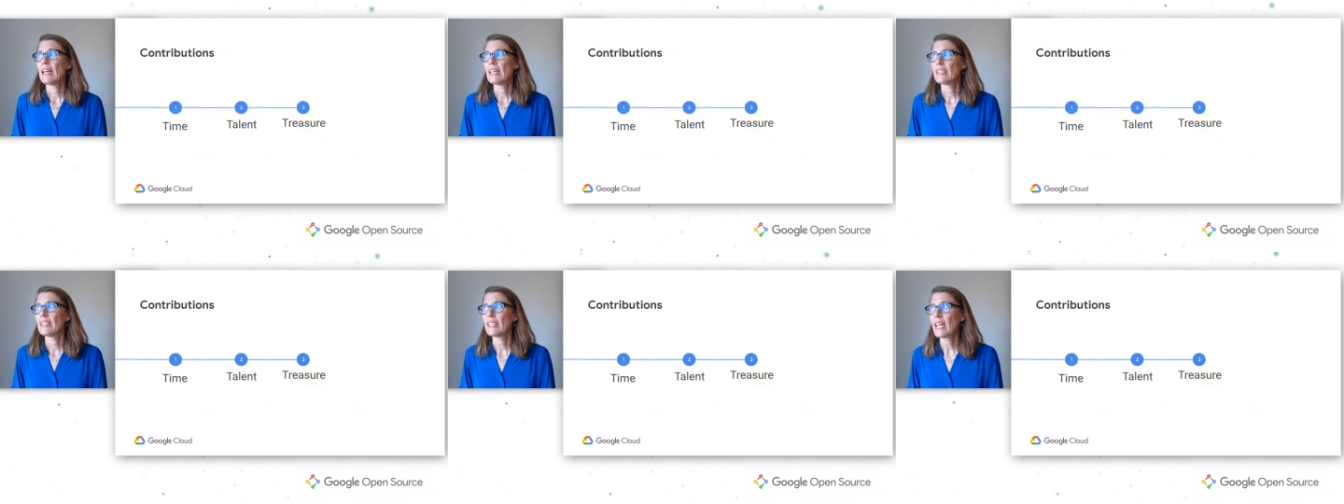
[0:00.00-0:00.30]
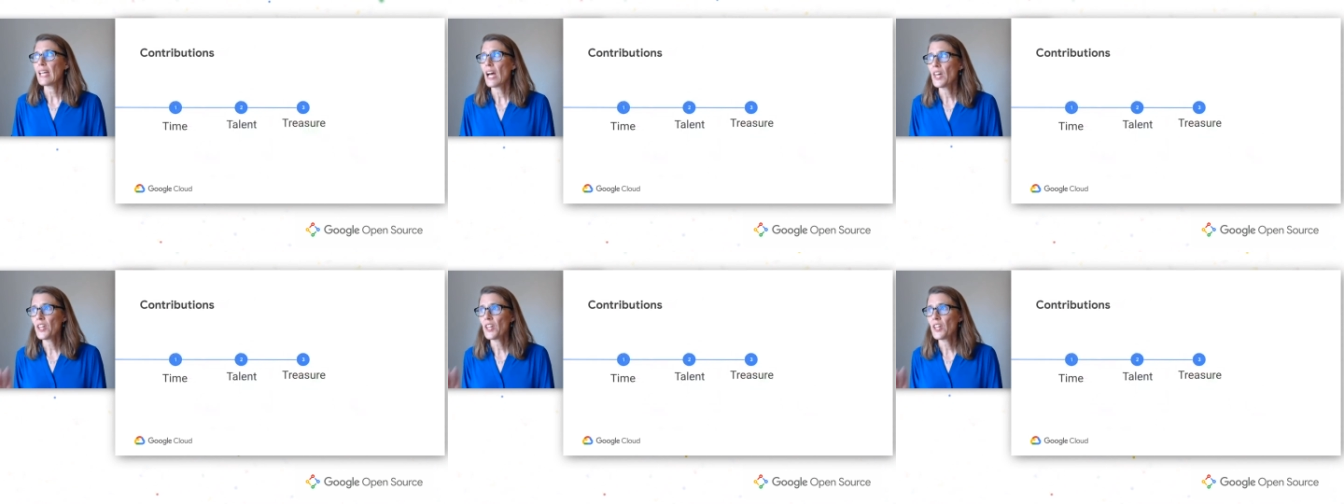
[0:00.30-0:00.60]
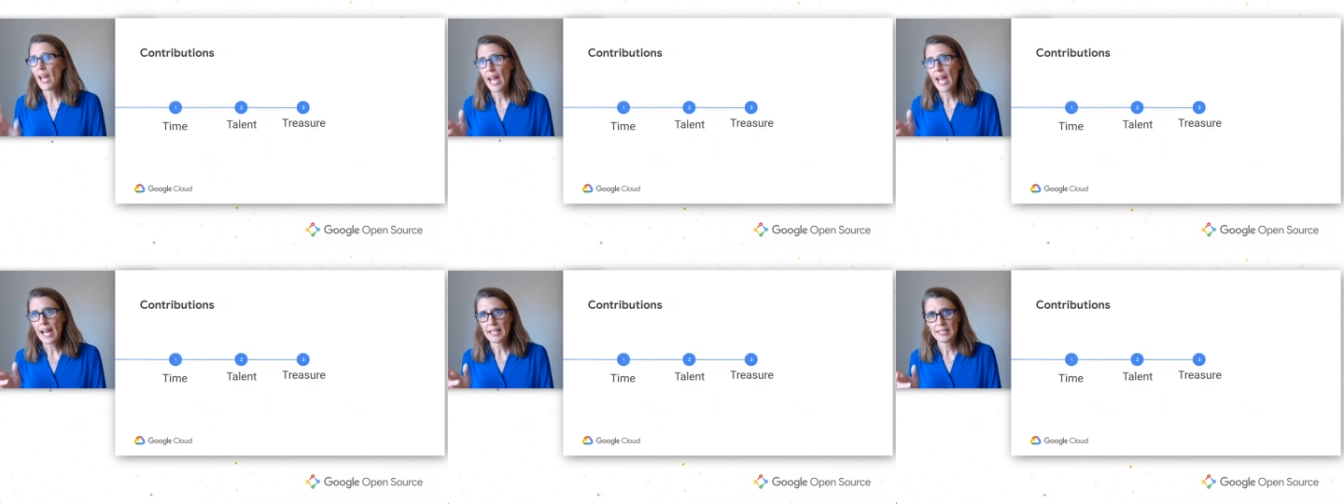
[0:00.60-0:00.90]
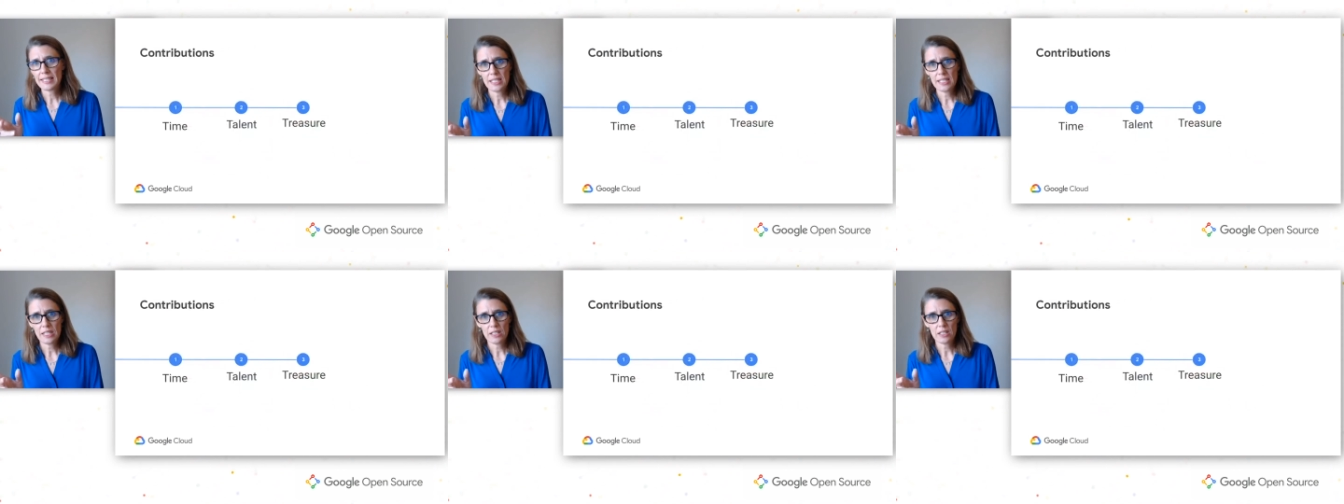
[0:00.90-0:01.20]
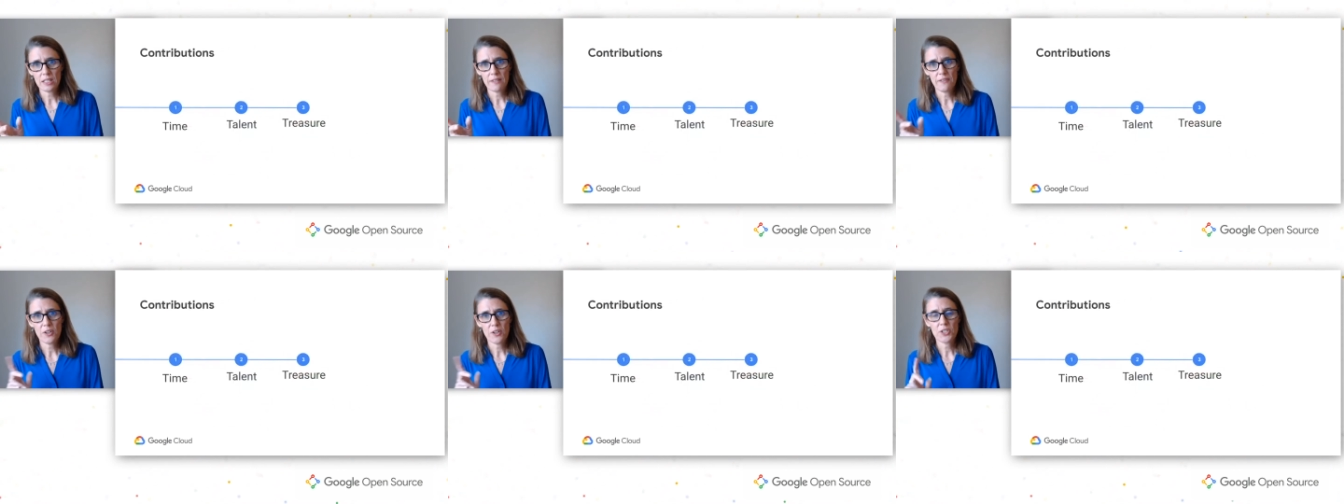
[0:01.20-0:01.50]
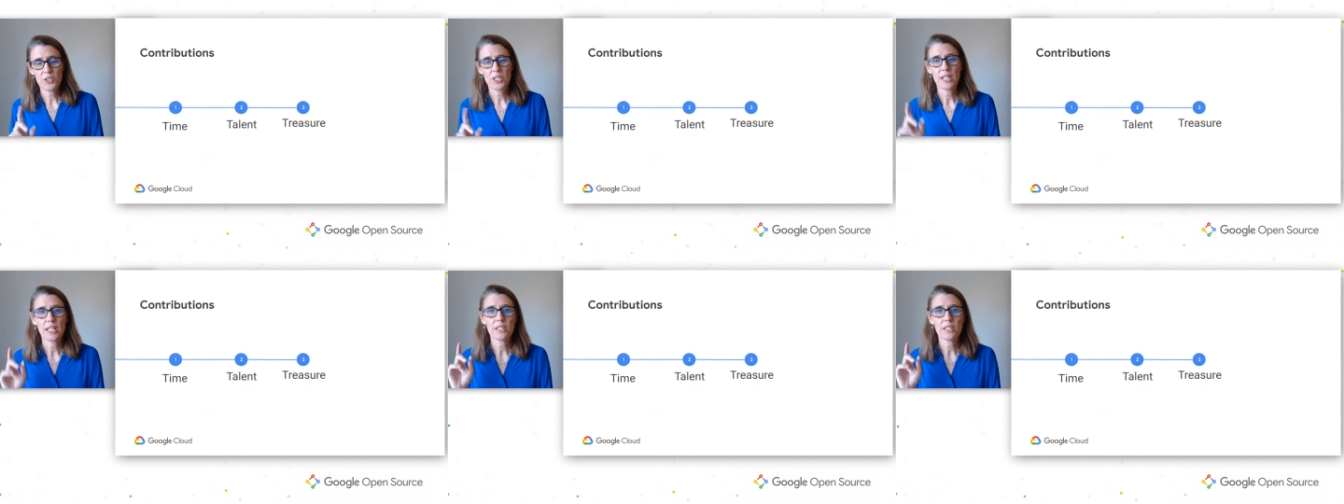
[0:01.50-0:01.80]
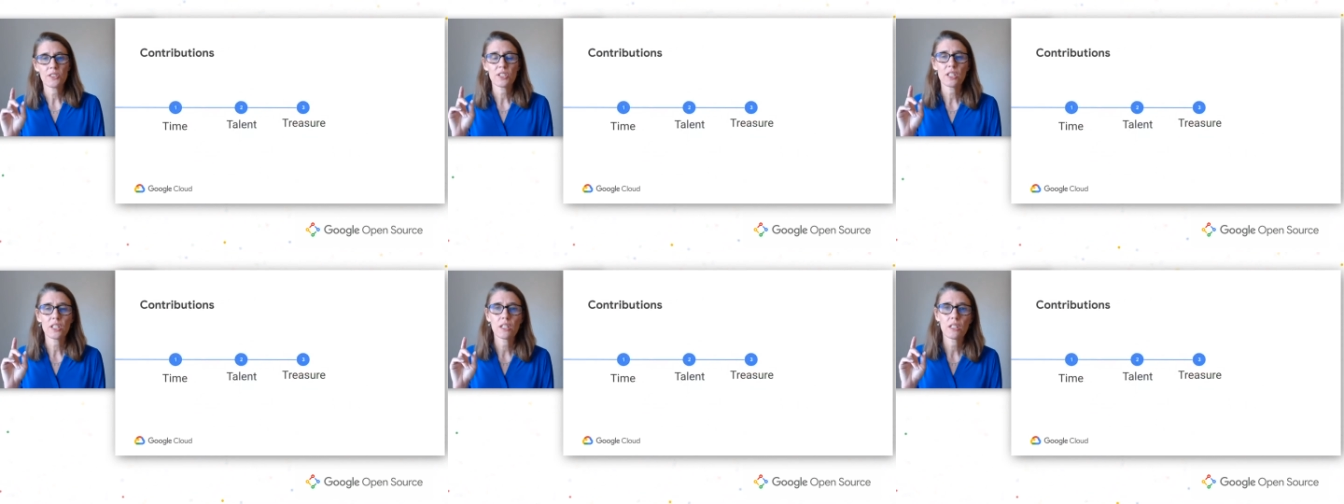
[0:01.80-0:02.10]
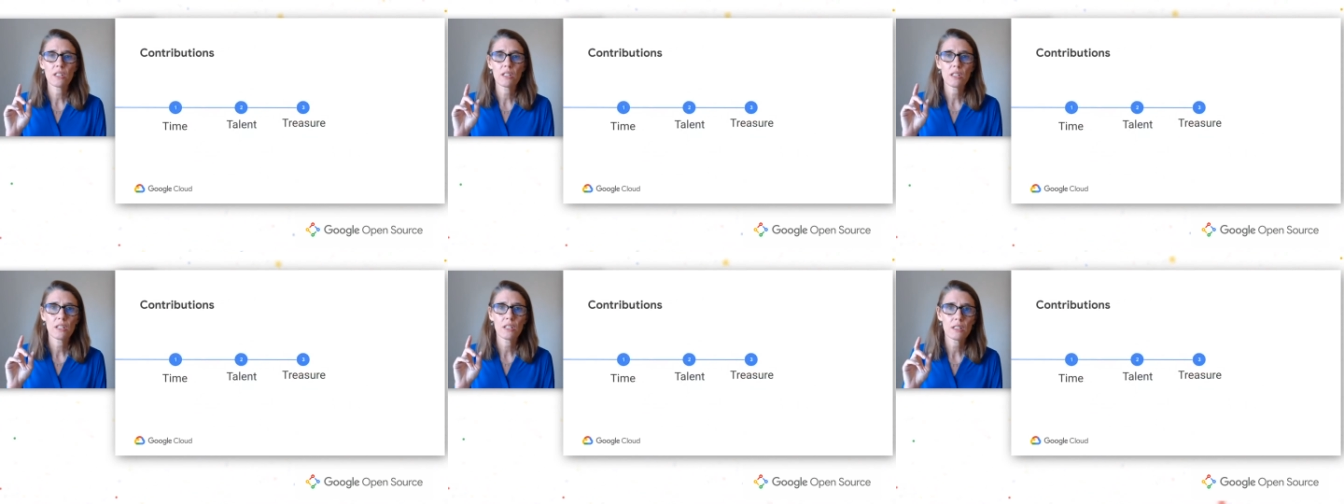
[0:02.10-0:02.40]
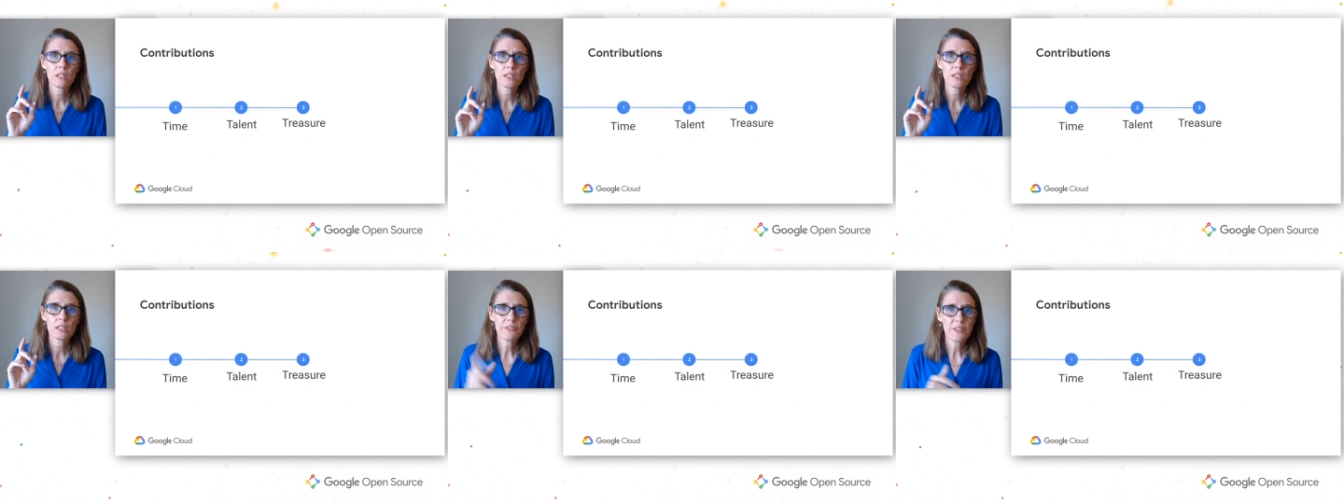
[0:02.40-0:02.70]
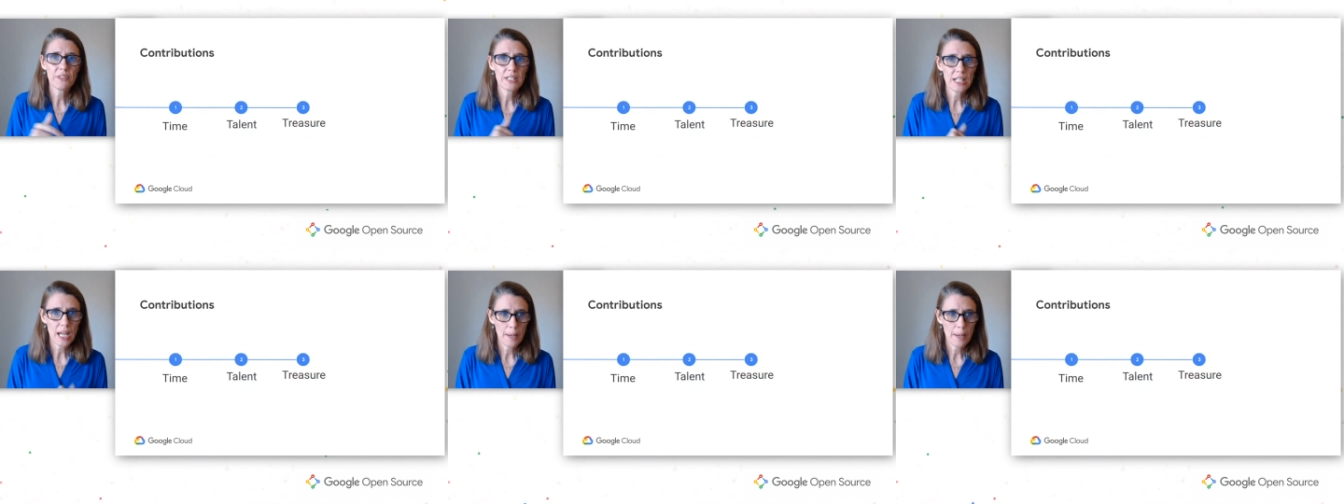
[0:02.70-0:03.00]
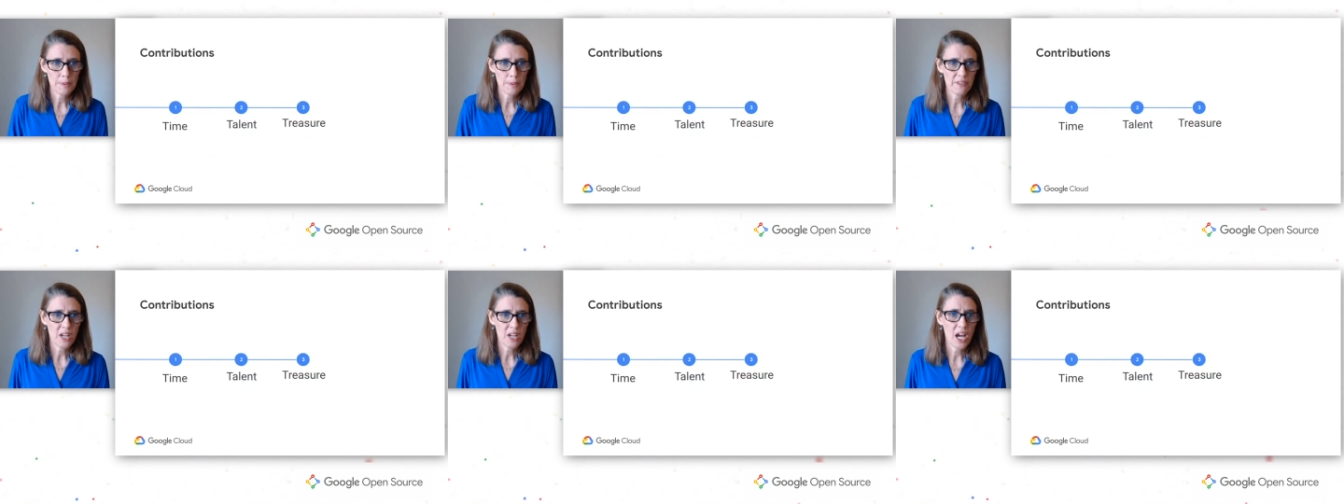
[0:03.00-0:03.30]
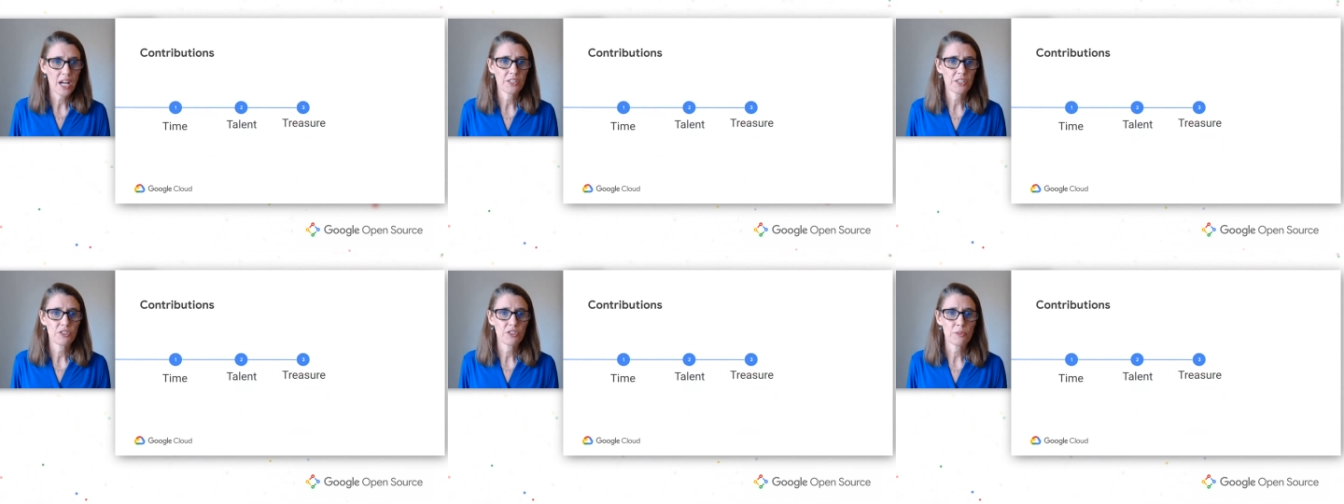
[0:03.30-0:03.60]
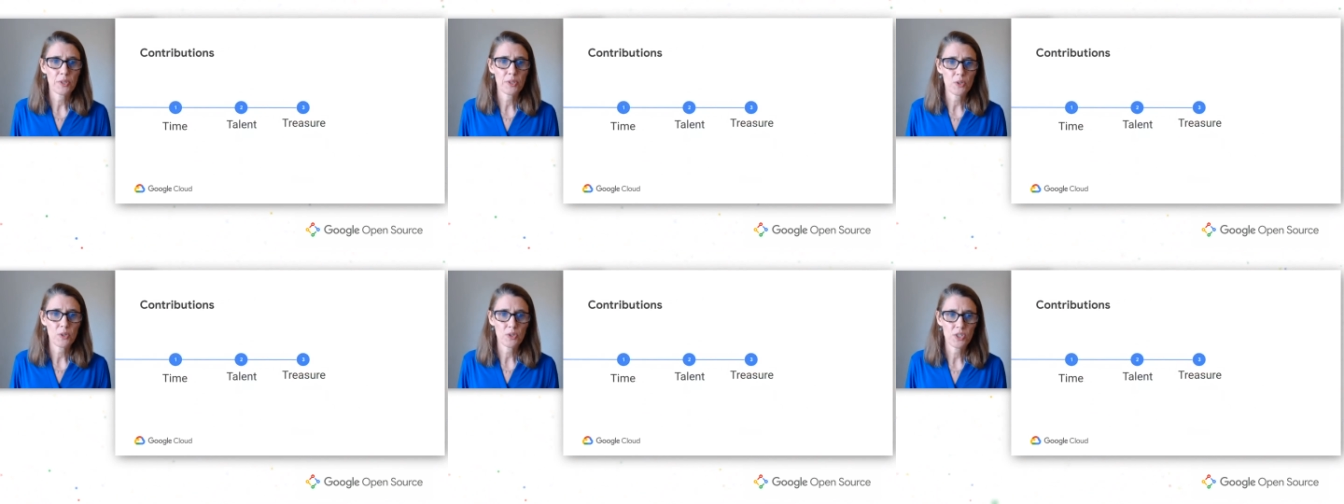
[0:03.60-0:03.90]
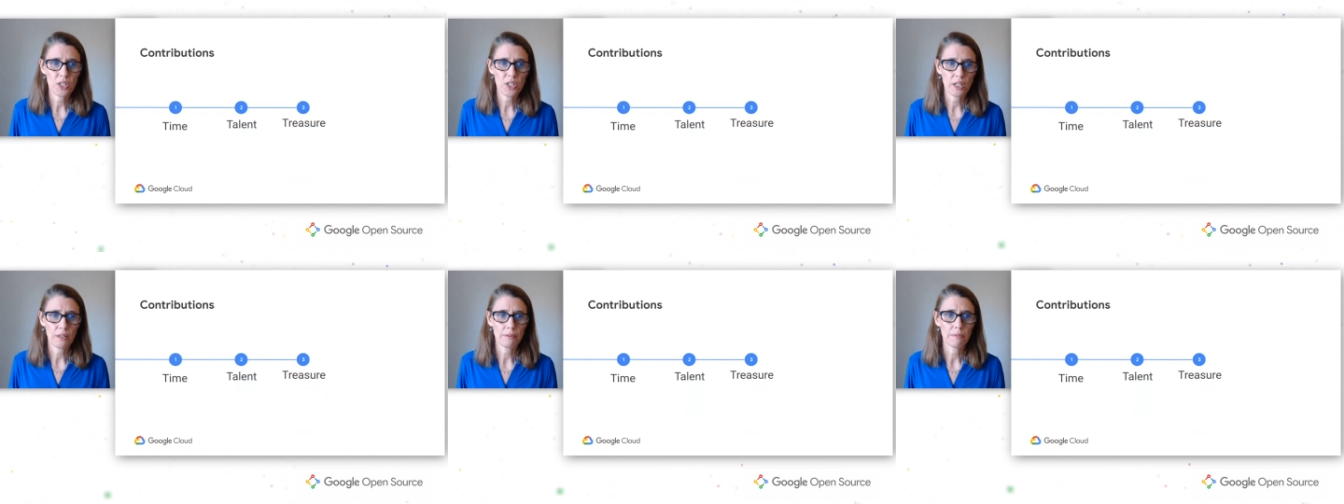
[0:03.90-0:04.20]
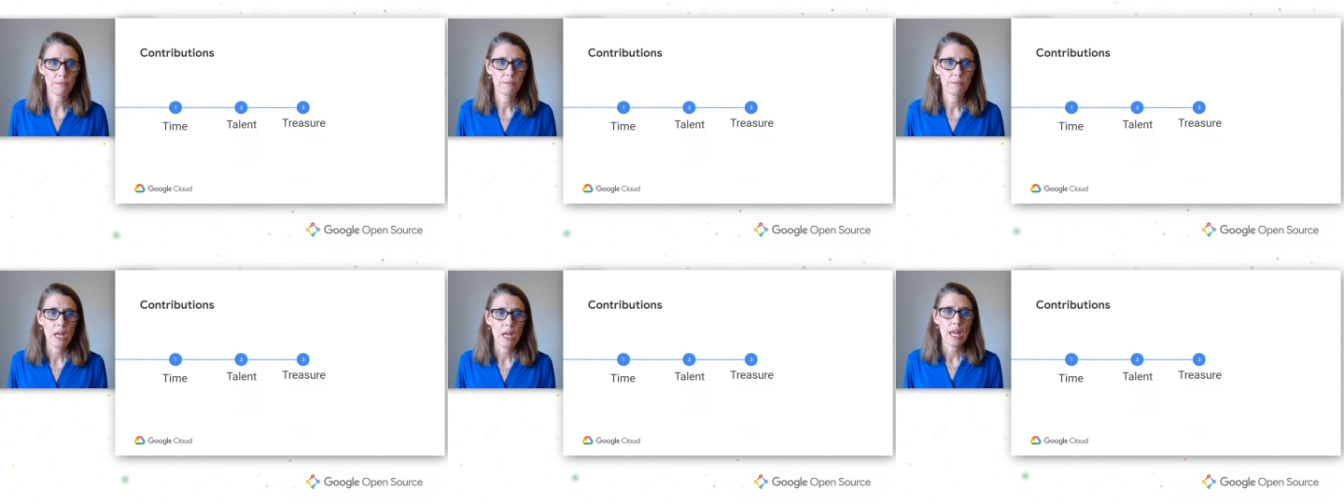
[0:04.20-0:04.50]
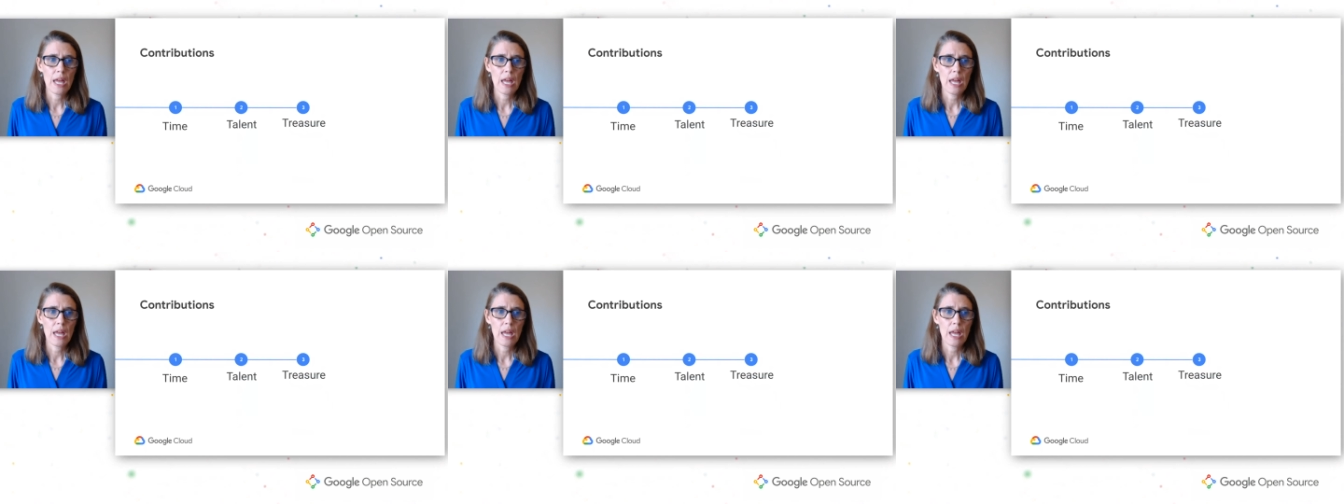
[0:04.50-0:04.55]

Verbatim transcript: The other axis on diversity is different types of contribution.